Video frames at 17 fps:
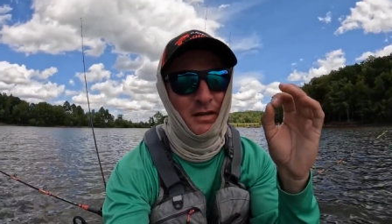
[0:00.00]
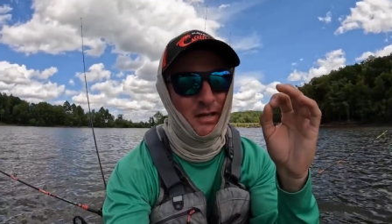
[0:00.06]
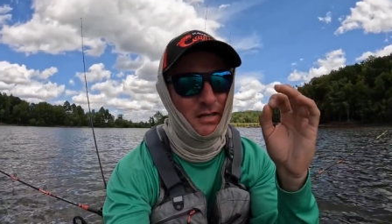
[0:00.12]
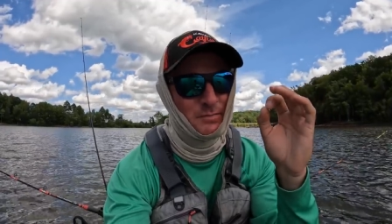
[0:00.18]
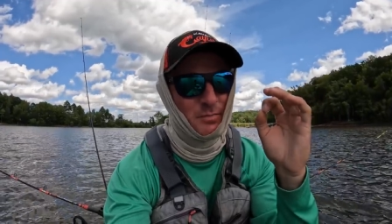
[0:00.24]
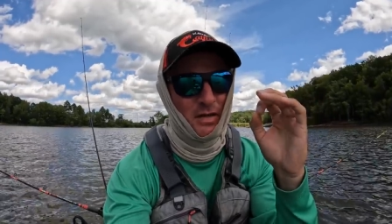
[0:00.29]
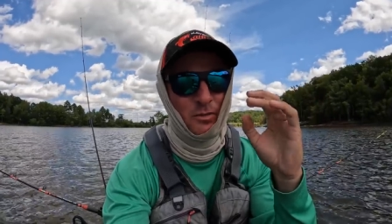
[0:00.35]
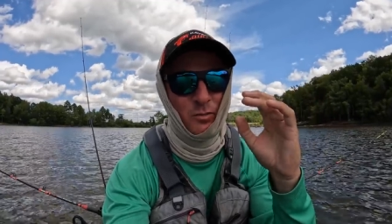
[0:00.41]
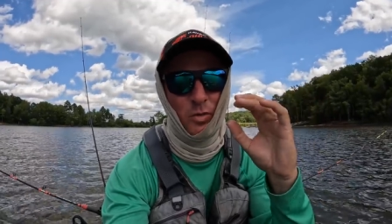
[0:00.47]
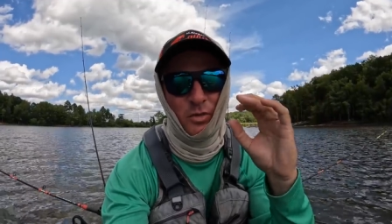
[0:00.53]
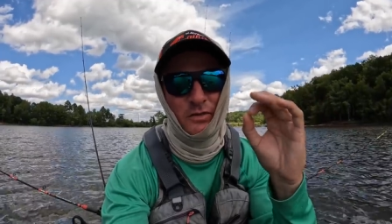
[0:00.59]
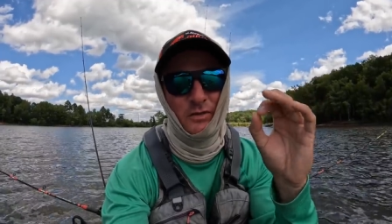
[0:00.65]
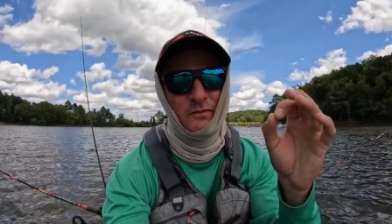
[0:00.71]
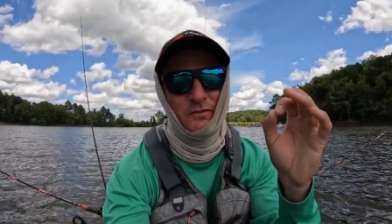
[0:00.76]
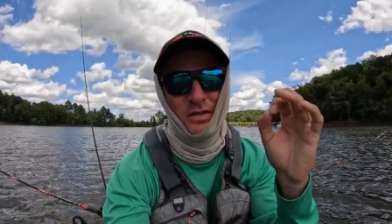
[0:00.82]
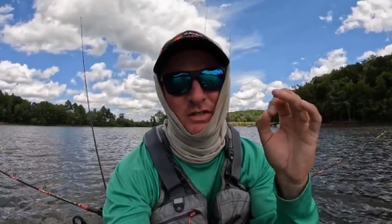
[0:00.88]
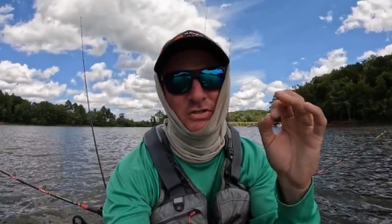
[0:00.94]
has been where
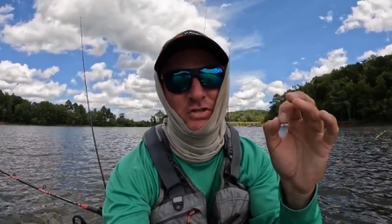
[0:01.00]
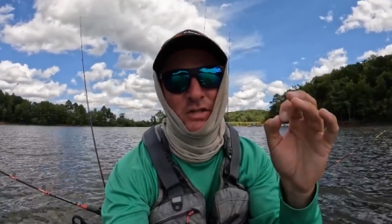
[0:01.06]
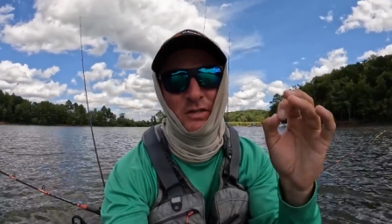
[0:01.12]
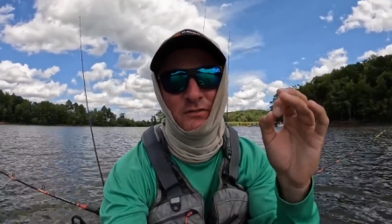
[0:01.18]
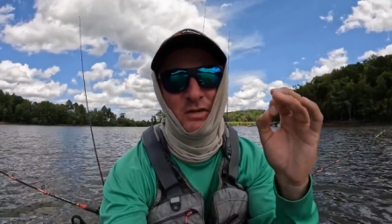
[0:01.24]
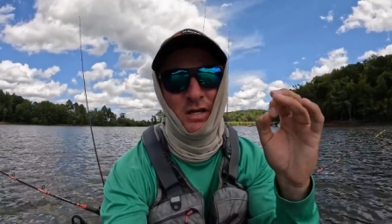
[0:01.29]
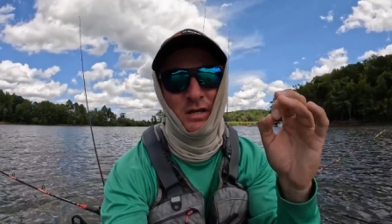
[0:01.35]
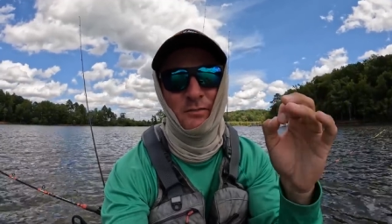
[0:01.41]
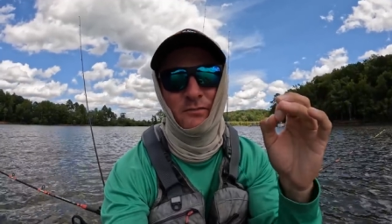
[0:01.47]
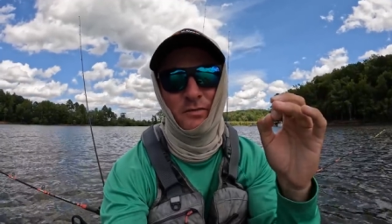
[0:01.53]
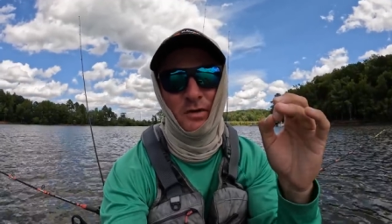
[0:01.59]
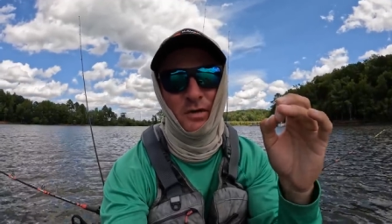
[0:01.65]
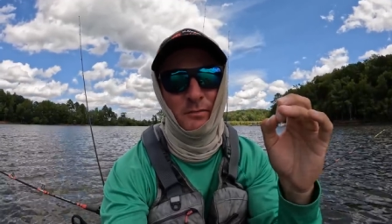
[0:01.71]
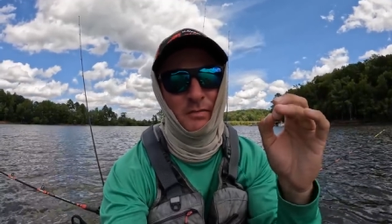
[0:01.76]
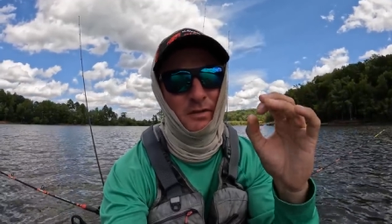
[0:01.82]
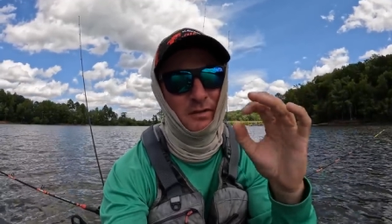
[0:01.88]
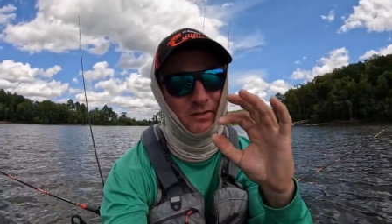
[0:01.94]
the fish have come from.